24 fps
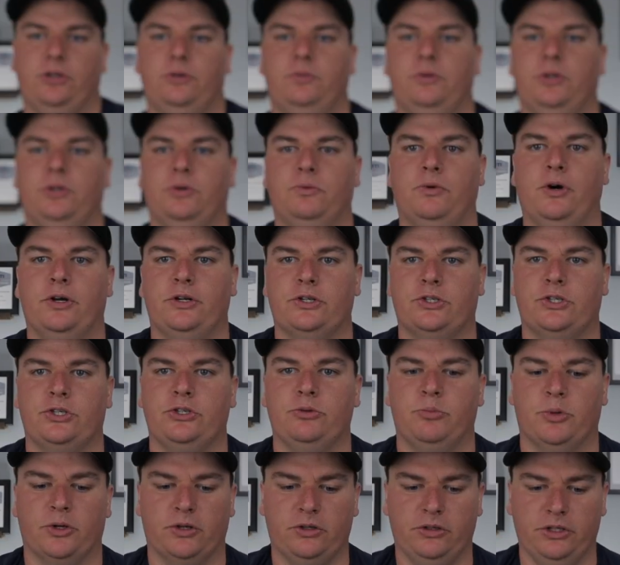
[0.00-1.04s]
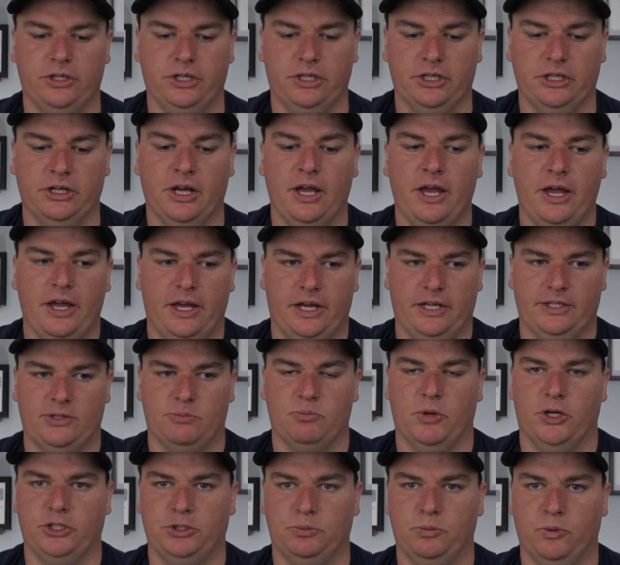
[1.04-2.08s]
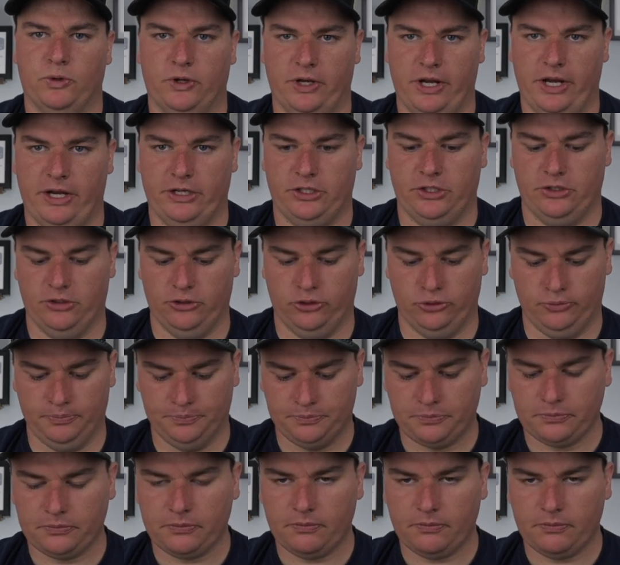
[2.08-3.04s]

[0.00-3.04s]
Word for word: good when the water's super clear. It's much more natural.